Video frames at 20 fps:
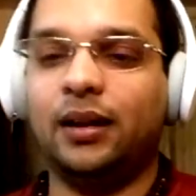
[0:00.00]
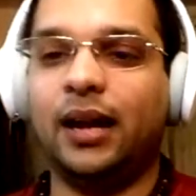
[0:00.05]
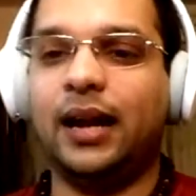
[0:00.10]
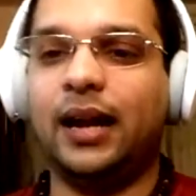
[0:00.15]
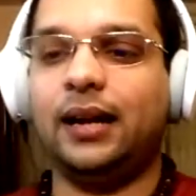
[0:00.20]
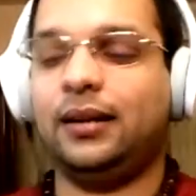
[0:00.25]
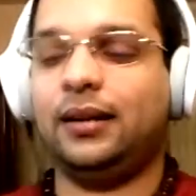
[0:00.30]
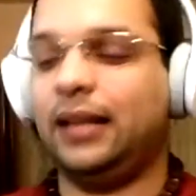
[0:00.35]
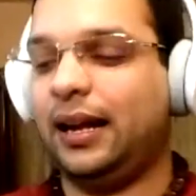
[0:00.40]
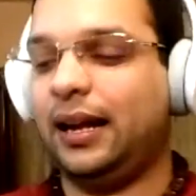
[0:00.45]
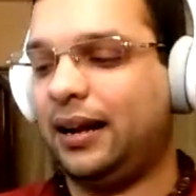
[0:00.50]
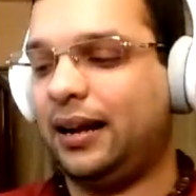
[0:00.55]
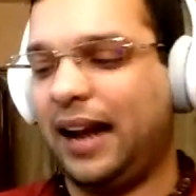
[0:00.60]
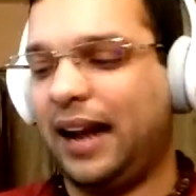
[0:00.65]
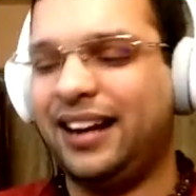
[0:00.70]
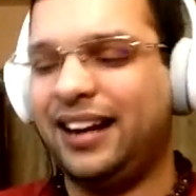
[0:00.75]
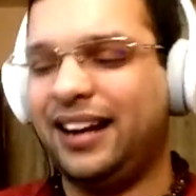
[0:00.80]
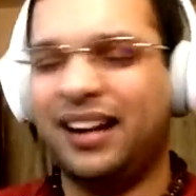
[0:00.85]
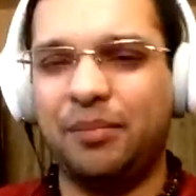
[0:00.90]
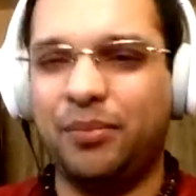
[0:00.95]
Right? There are
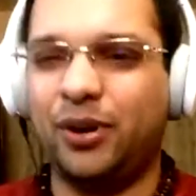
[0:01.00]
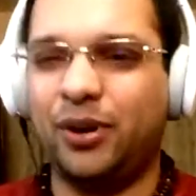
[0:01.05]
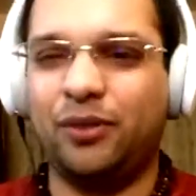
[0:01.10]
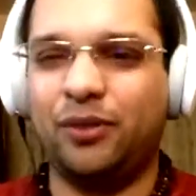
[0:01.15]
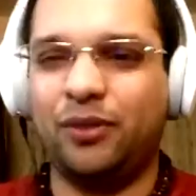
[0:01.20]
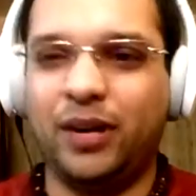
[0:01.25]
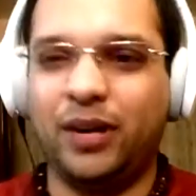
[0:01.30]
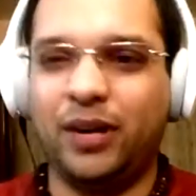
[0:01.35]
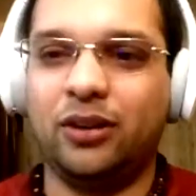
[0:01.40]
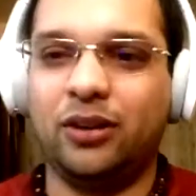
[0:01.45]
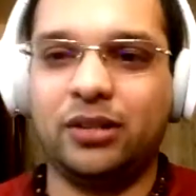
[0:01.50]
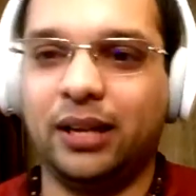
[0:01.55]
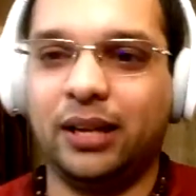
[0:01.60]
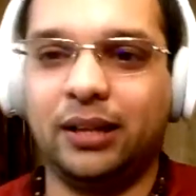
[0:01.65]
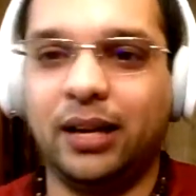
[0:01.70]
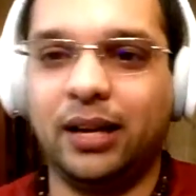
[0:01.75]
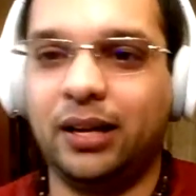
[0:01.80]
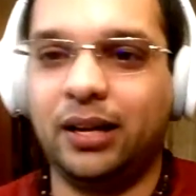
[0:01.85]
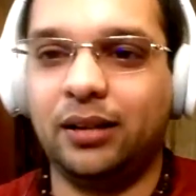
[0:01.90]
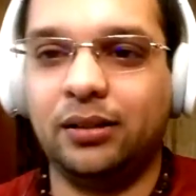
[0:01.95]
n number of videos
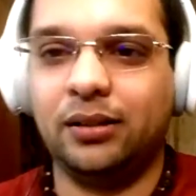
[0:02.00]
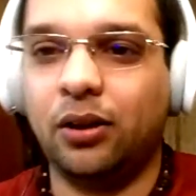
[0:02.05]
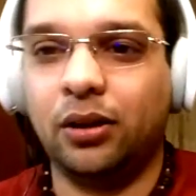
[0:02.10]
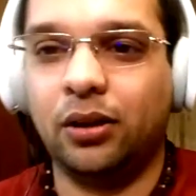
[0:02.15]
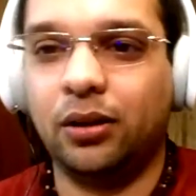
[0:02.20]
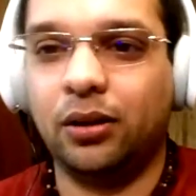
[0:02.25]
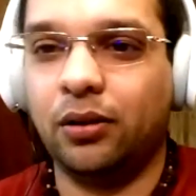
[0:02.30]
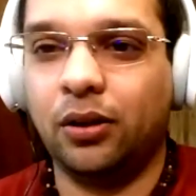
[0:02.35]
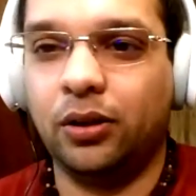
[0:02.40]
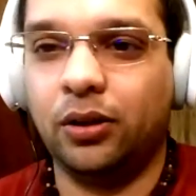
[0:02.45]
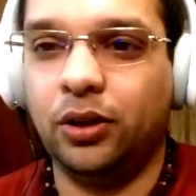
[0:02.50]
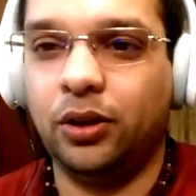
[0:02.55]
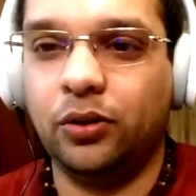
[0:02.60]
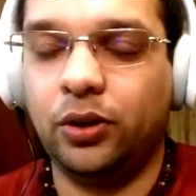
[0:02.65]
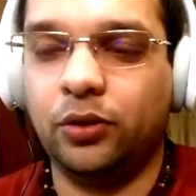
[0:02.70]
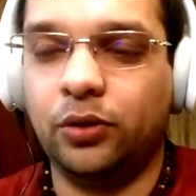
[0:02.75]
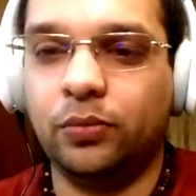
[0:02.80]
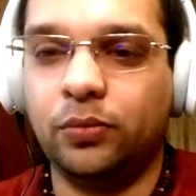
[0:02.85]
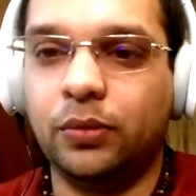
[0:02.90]
like that on YouTube.